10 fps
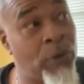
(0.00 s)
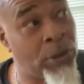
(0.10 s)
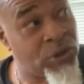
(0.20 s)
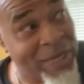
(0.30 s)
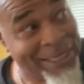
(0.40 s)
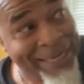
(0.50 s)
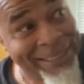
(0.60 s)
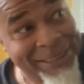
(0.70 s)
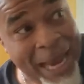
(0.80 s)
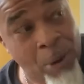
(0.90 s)
Set that
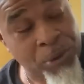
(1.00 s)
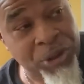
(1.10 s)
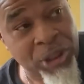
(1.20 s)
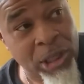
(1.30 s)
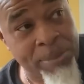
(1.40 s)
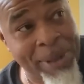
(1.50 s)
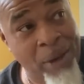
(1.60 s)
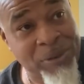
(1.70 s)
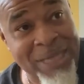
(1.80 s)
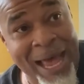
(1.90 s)
shower tent up
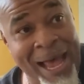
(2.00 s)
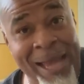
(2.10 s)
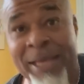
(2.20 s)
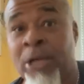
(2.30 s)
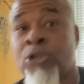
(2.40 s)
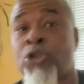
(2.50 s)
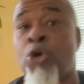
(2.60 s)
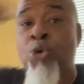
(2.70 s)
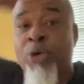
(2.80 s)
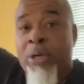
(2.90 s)
outside so
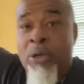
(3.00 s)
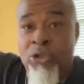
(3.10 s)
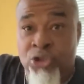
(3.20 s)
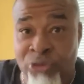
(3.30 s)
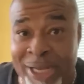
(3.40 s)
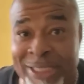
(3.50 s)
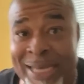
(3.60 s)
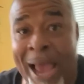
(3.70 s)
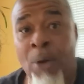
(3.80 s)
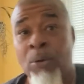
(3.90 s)
you can stretch
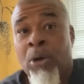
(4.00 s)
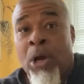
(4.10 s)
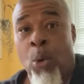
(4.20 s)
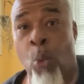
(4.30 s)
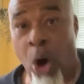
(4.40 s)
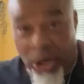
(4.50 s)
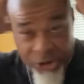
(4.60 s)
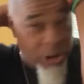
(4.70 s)
out, wash